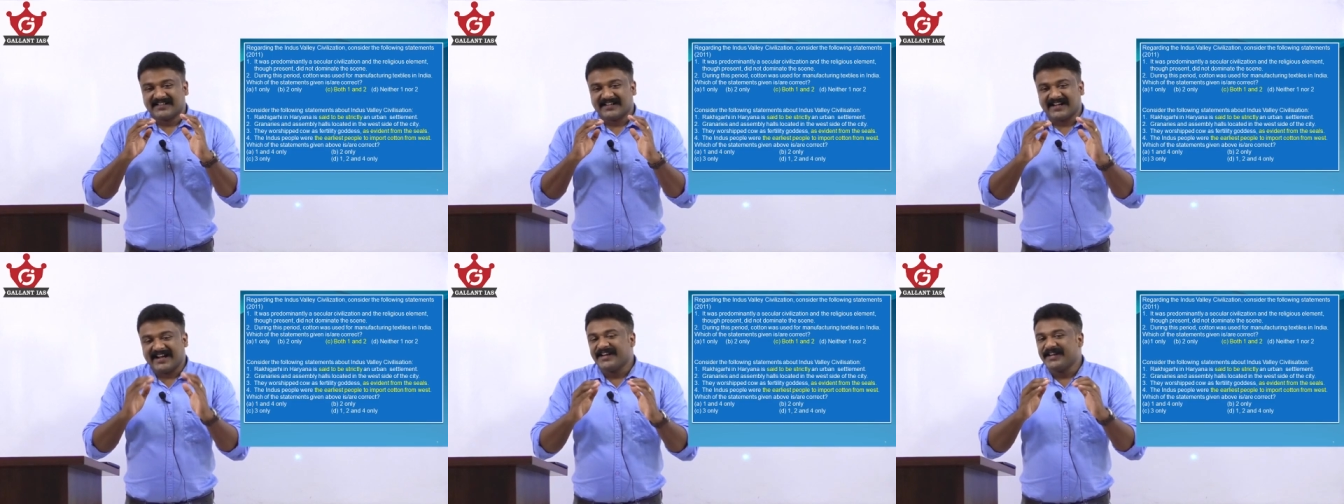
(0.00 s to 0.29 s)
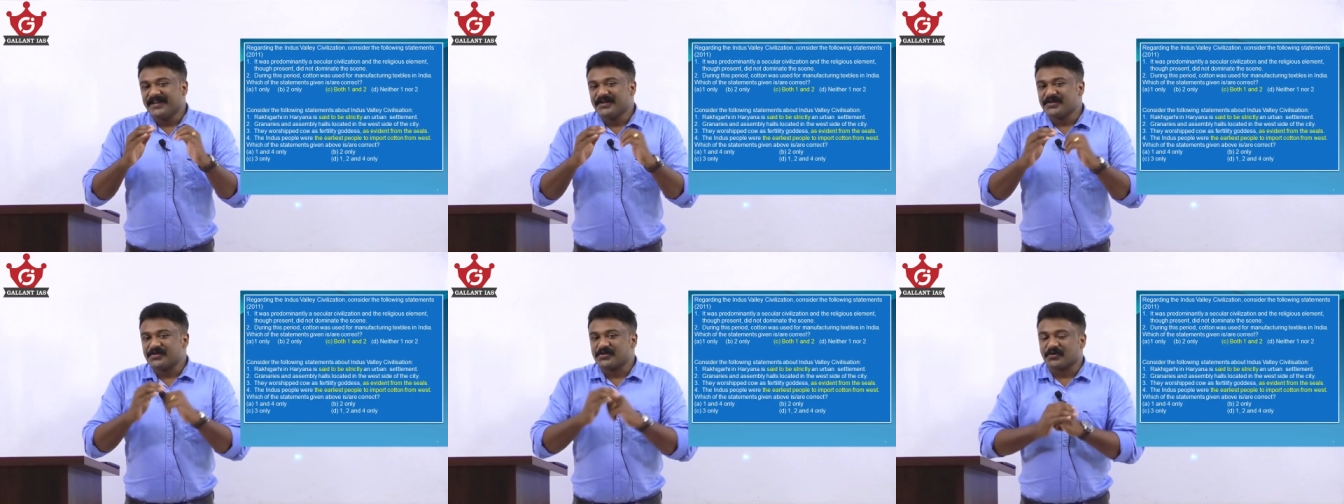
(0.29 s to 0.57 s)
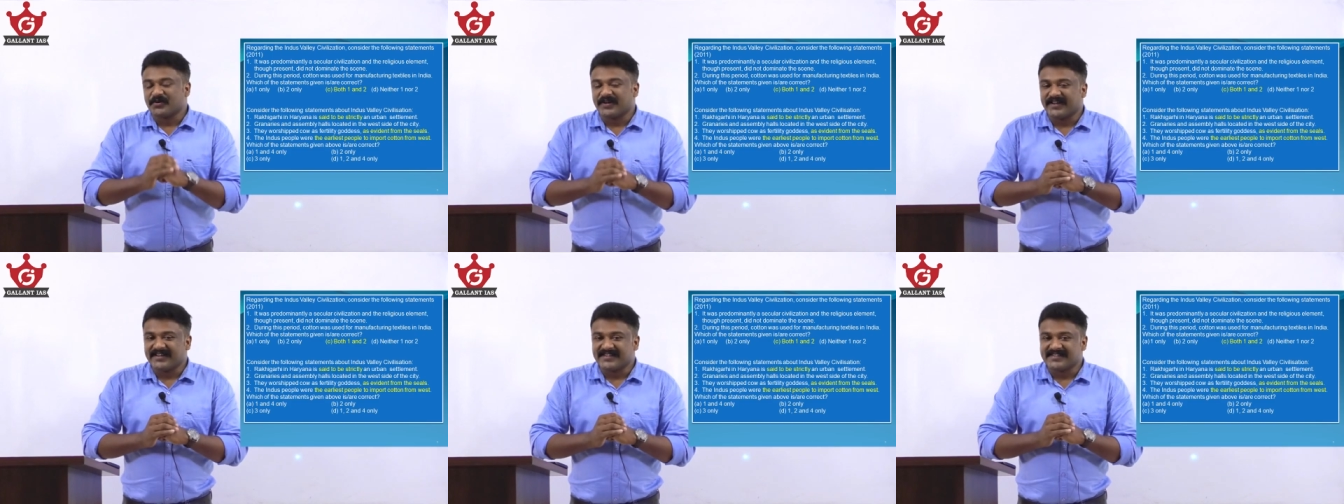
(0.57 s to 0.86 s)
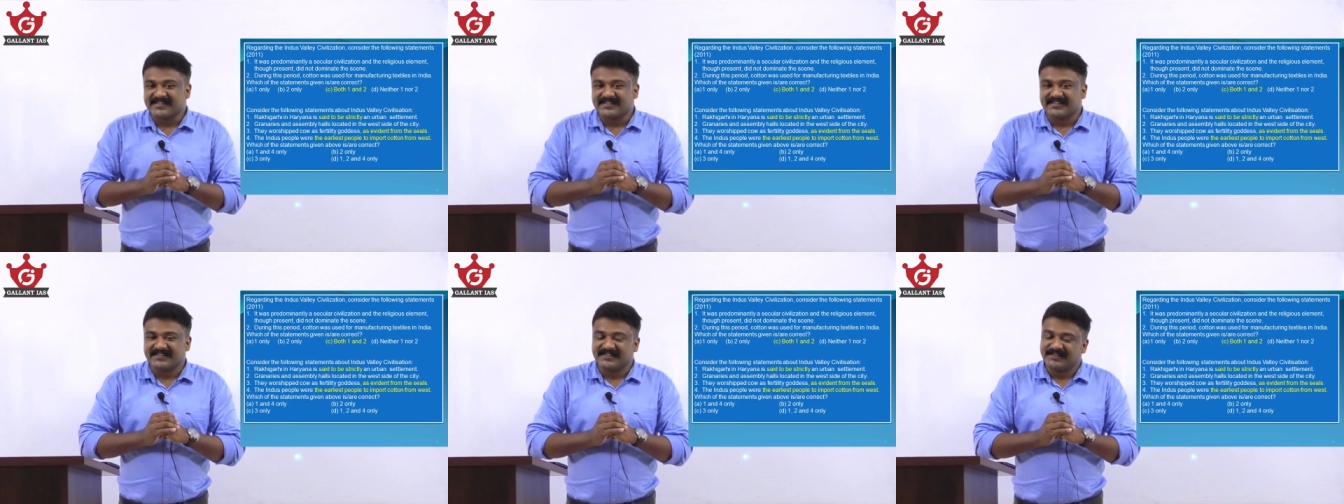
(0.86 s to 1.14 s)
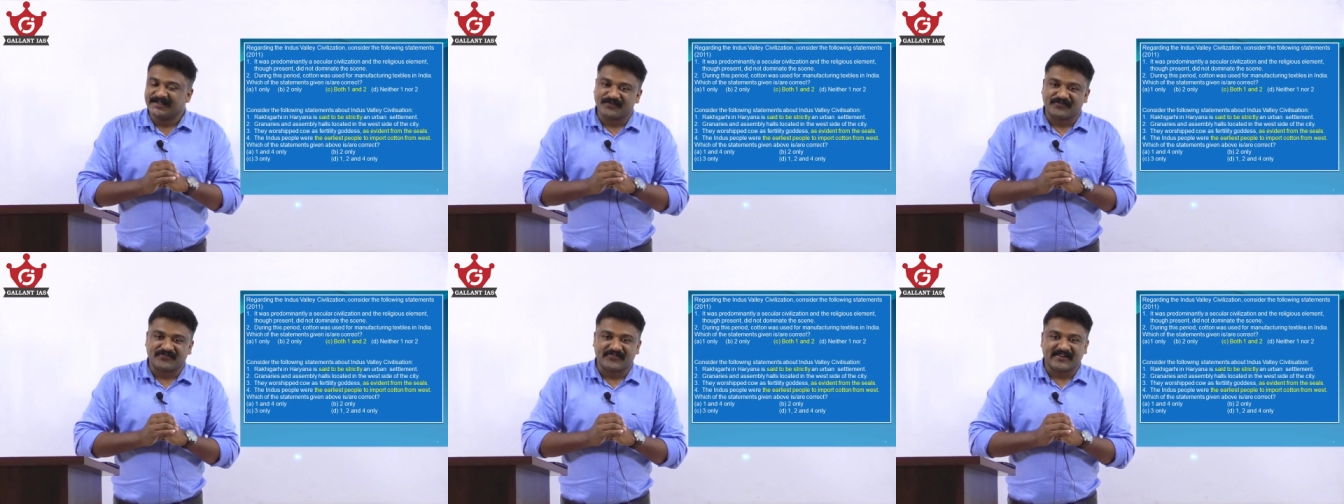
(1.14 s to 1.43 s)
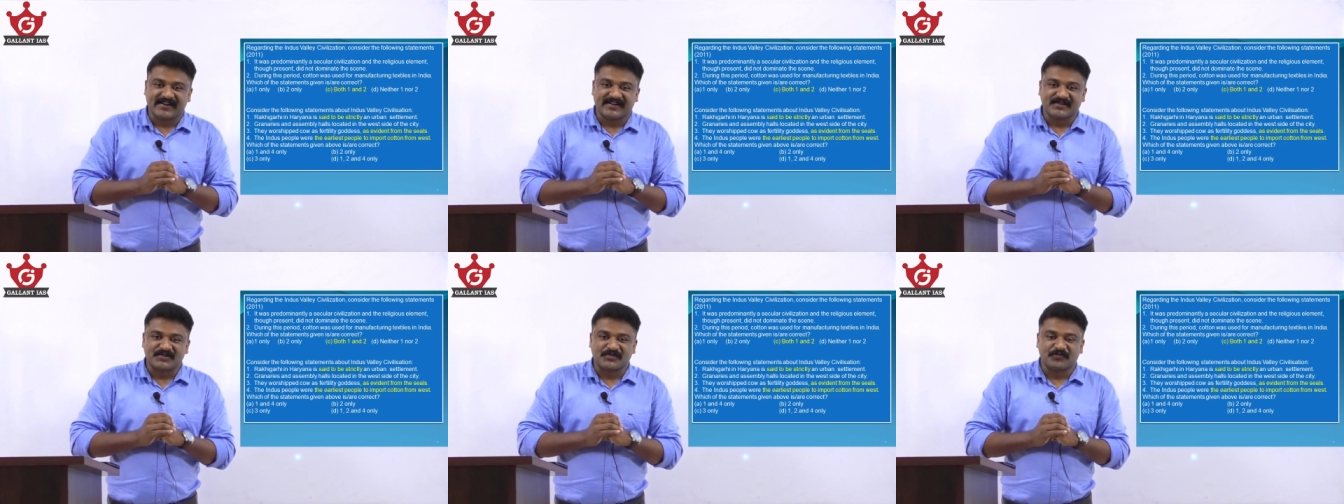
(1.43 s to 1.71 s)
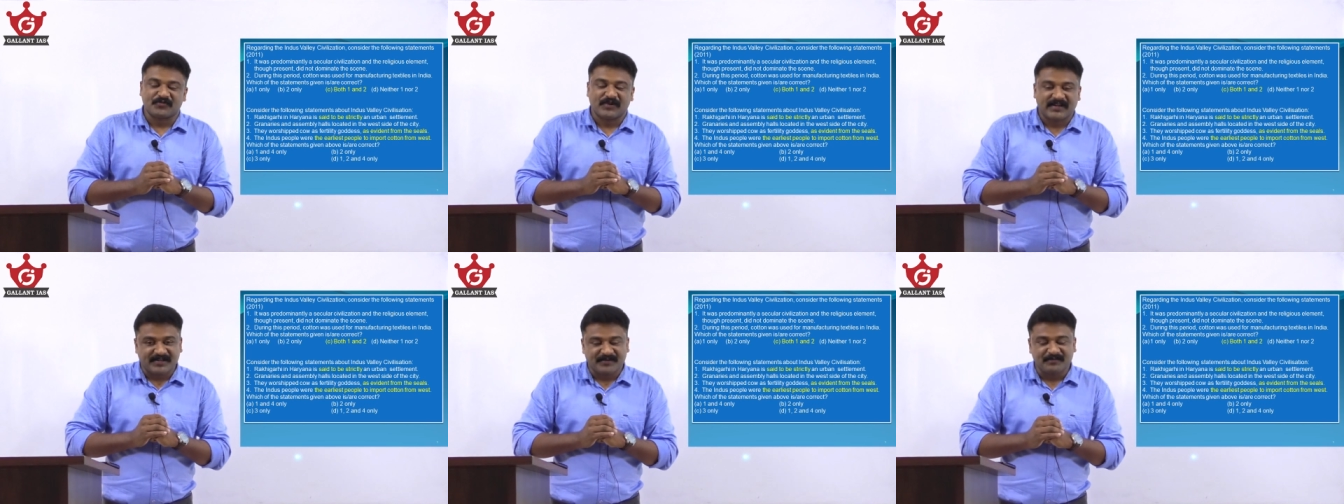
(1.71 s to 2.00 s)
Hi dear students, dear
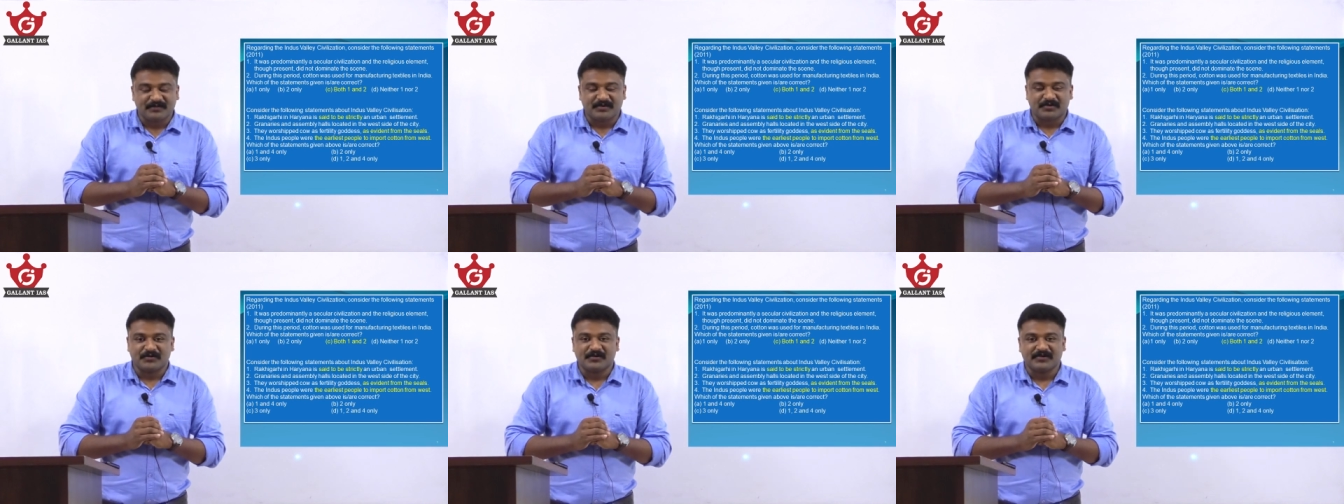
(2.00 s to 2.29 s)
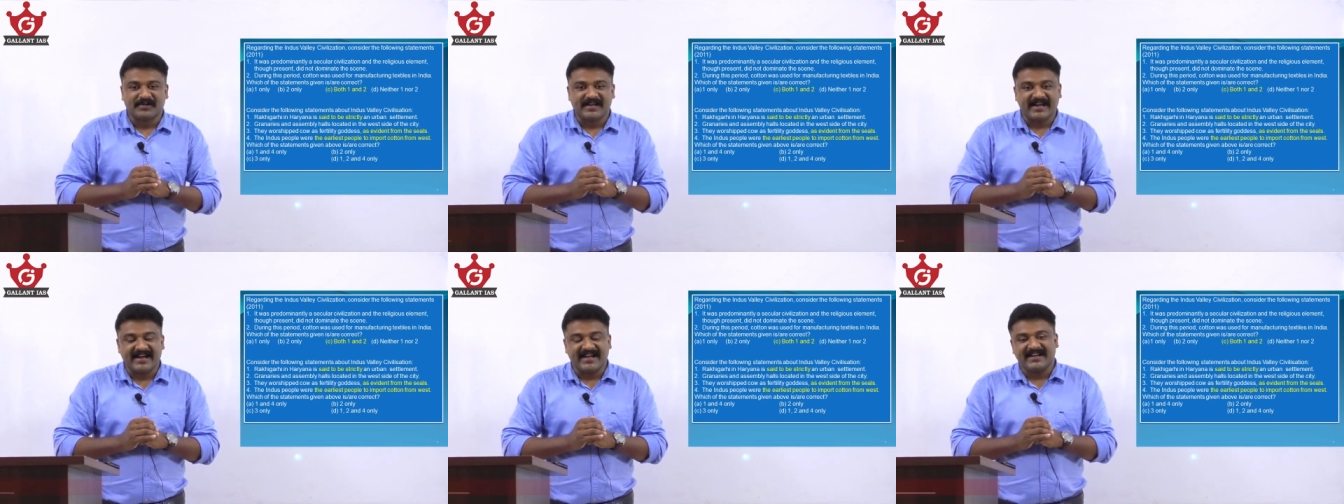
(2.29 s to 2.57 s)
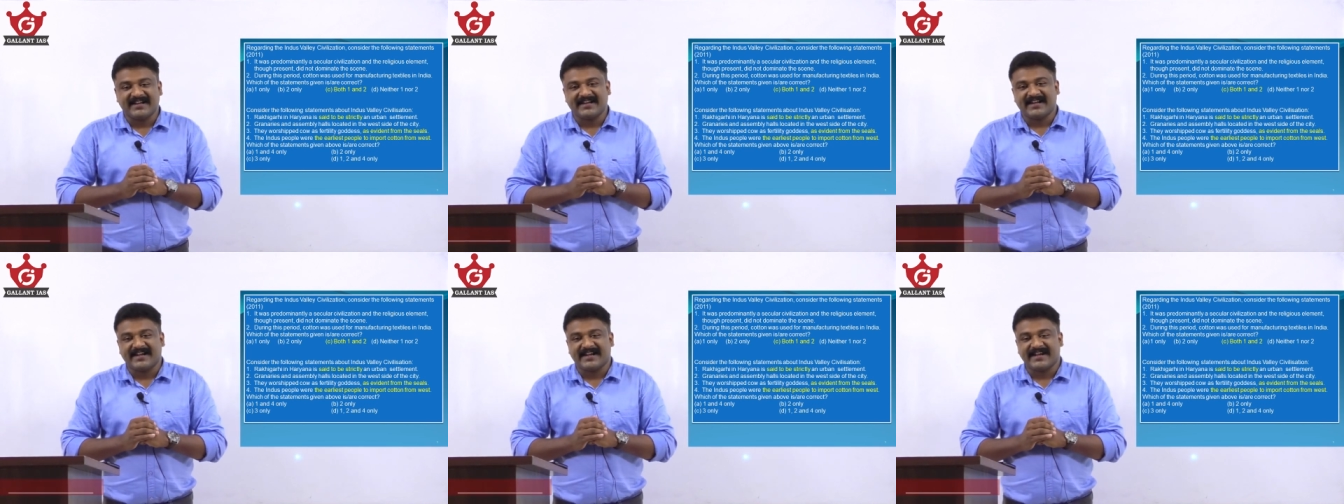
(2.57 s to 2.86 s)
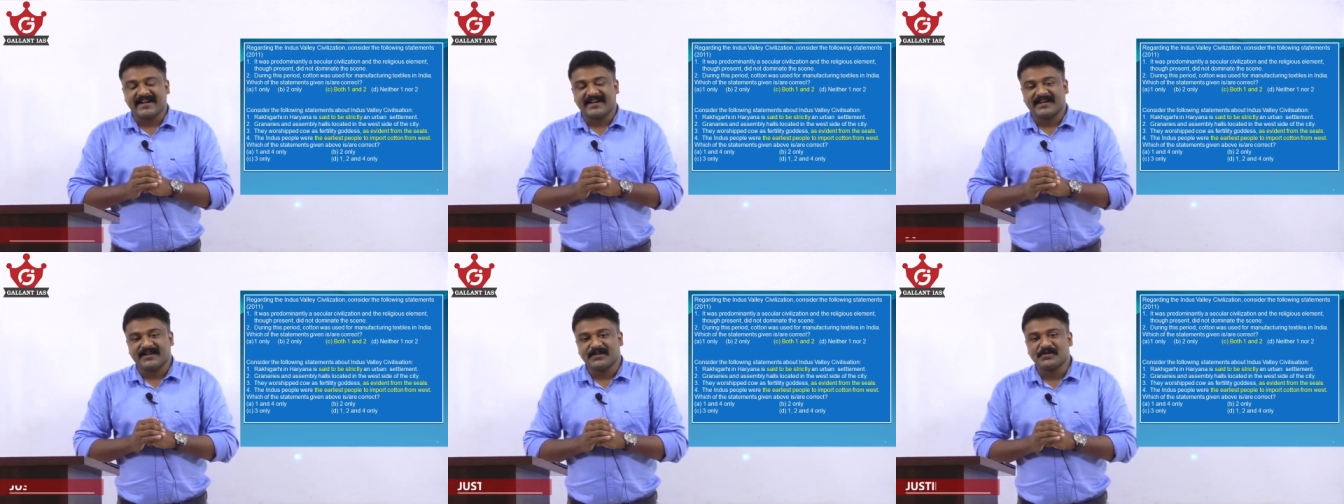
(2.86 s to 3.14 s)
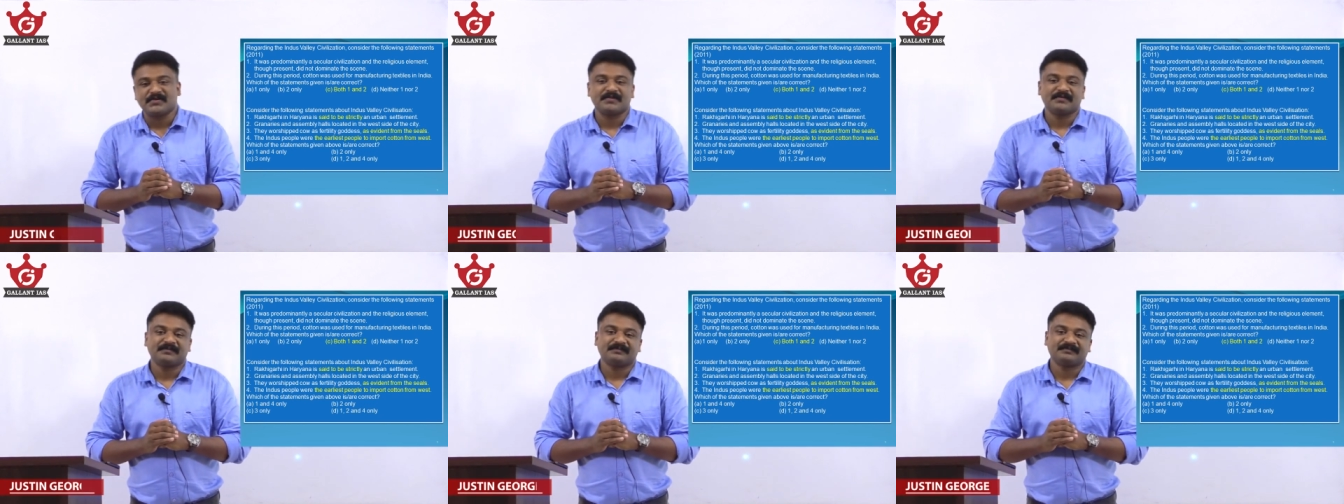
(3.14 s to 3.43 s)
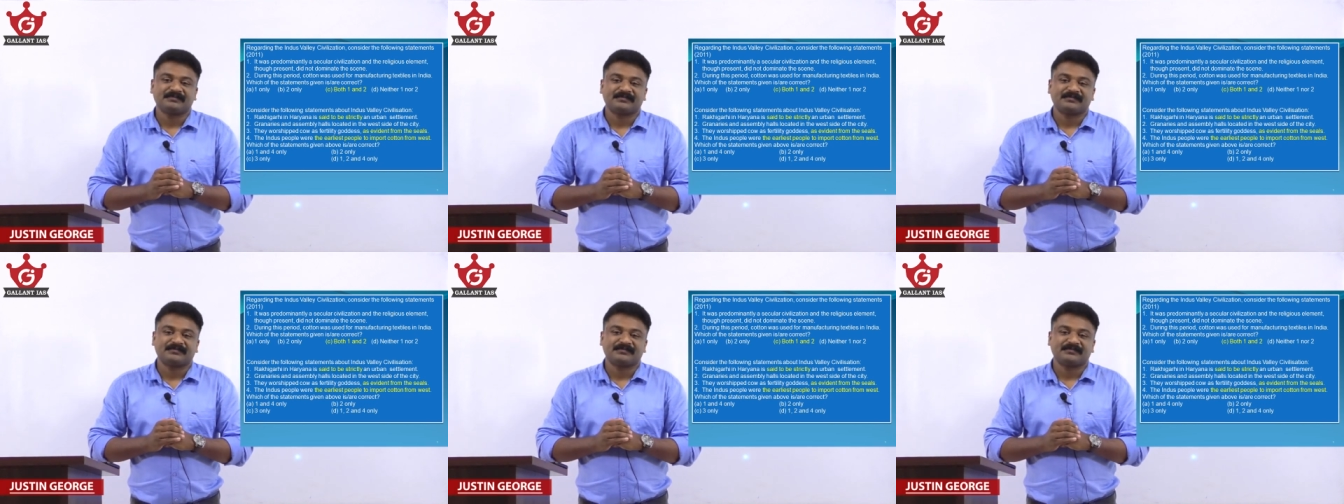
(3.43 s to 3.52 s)
friends, welcome to Gallant IAS.